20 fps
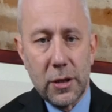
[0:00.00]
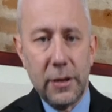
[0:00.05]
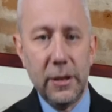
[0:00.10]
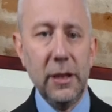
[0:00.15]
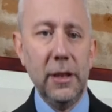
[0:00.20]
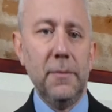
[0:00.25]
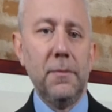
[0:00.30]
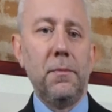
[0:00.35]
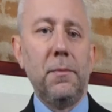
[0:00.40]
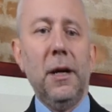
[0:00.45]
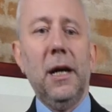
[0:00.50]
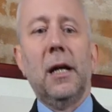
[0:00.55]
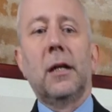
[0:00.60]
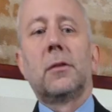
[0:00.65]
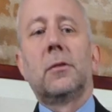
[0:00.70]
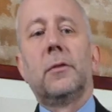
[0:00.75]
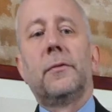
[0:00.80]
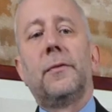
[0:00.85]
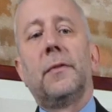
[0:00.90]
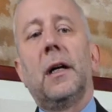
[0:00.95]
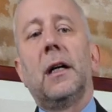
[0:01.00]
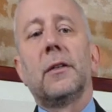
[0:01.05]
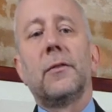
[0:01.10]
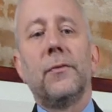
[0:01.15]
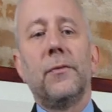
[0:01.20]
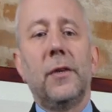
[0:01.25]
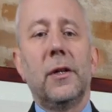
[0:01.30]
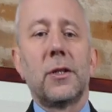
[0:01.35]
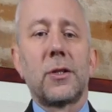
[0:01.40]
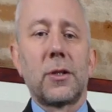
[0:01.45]
the impact of
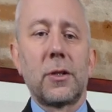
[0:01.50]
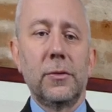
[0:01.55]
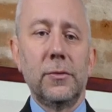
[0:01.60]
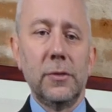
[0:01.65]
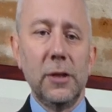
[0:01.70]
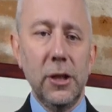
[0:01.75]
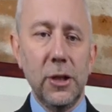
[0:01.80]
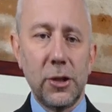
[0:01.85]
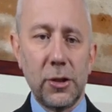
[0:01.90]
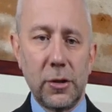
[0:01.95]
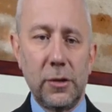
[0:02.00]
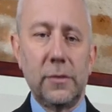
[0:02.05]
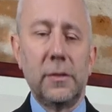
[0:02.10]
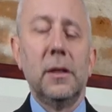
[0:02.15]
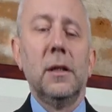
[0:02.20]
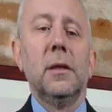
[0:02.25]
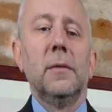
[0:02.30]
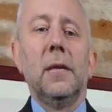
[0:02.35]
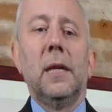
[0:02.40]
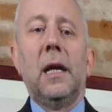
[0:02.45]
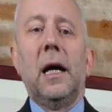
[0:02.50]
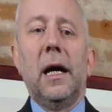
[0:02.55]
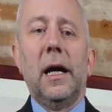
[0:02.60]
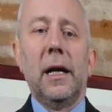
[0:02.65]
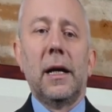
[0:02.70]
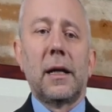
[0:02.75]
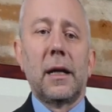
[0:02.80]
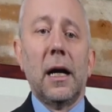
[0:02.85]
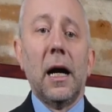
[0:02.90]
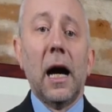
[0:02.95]
adverse conditions
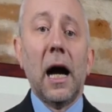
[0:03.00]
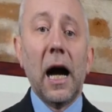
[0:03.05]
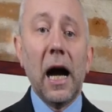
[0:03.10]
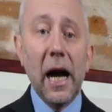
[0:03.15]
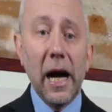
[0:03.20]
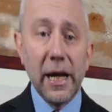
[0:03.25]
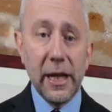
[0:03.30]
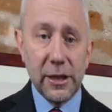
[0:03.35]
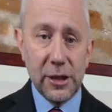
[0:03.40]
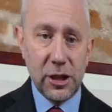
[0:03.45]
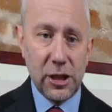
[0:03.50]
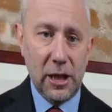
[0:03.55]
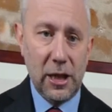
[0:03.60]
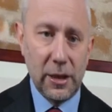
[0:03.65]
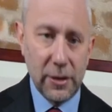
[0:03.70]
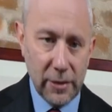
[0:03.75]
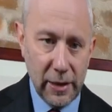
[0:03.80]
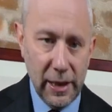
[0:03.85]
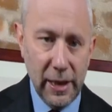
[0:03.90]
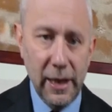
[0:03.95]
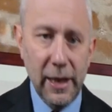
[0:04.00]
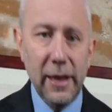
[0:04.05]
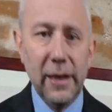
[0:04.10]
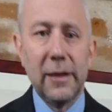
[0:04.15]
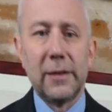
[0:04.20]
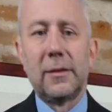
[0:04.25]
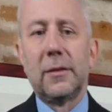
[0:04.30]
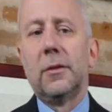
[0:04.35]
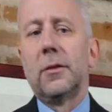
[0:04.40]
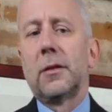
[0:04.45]
like higher churn
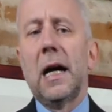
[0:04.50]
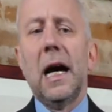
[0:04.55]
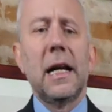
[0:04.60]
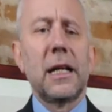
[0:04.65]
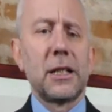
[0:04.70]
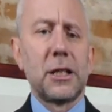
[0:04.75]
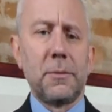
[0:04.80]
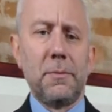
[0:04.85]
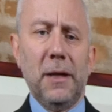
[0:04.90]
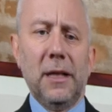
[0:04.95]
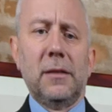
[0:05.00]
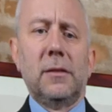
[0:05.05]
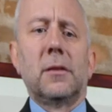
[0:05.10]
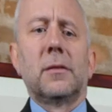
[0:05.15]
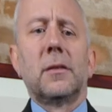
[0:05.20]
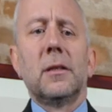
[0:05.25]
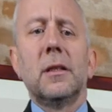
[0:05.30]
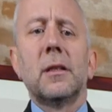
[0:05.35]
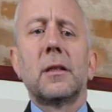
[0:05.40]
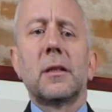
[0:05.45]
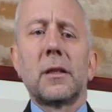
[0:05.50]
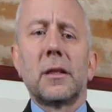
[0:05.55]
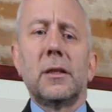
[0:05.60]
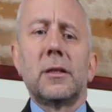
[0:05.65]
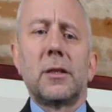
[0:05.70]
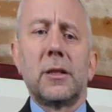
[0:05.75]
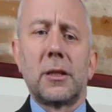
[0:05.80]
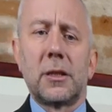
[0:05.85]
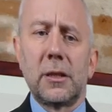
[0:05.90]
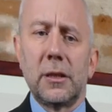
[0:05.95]
rates or unexpected
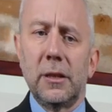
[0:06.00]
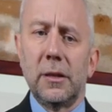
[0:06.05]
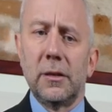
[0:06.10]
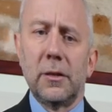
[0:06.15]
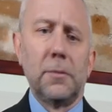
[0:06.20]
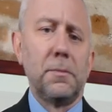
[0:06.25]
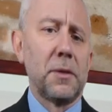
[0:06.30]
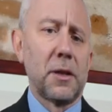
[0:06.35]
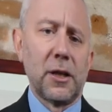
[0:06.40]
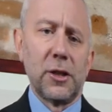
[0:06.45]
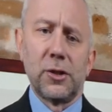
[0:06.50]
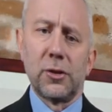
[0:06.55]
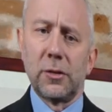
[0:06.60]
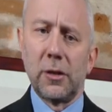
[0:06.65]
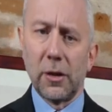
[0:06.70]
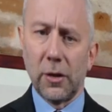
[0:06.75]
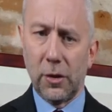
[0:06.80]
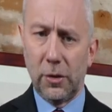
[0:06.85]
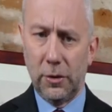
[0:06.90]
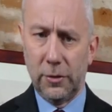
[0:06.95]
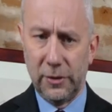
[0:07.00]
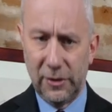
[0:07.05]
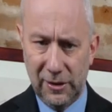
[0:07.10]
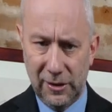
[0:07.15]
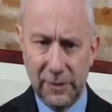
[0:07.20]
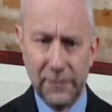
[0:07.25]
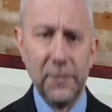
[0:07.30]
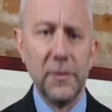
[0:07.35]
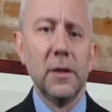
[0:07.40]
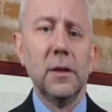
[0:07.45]
increases in operational costs.